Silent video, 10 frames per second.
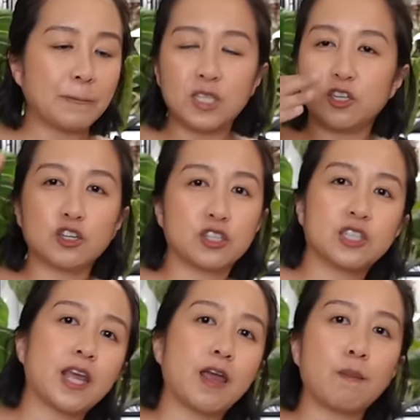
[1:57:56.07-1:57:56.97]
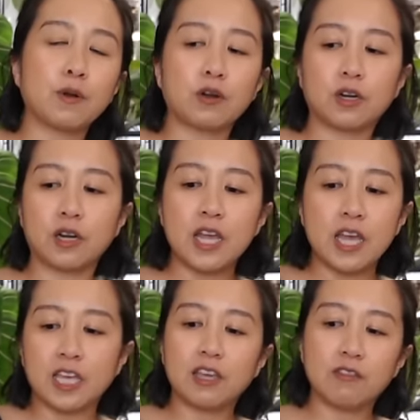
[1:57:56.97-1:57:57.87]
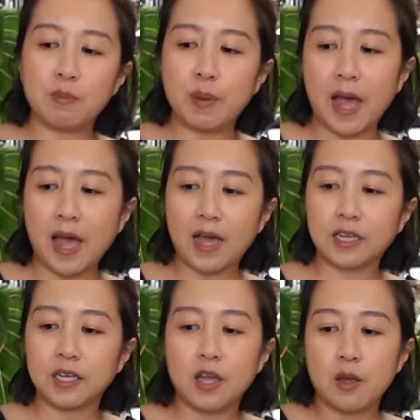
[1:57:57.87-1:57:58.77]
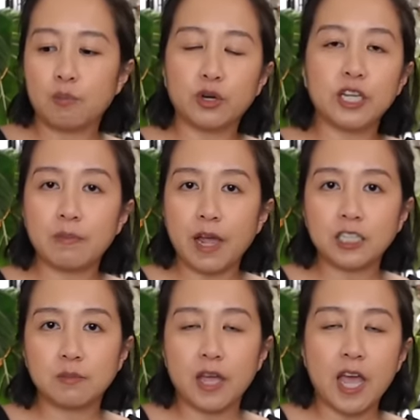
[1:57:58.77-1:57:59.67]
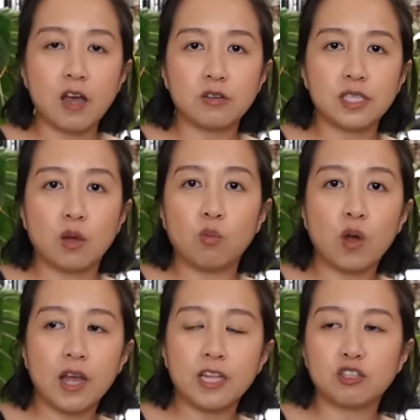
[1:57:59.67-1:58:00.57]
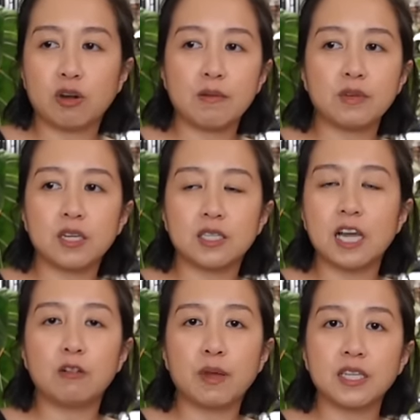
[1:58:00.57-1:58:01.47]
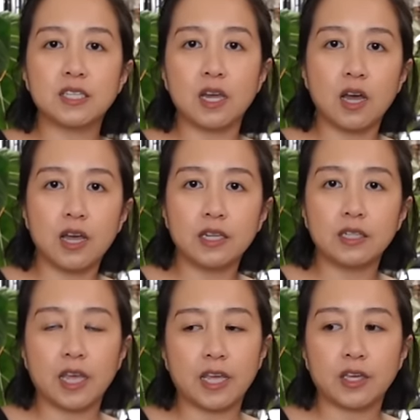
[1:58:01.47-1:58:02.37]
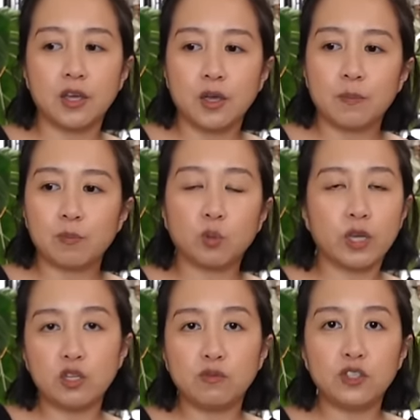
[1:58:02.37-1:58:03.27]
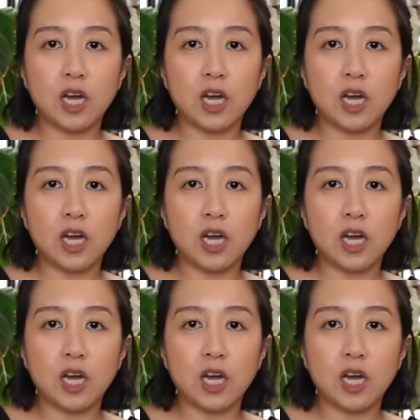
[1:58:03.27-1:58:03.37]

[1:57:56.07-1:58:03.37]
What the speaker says: So you're a scammer, give it back, bring it back to my house at once, or I'm gonna tell my son like what you've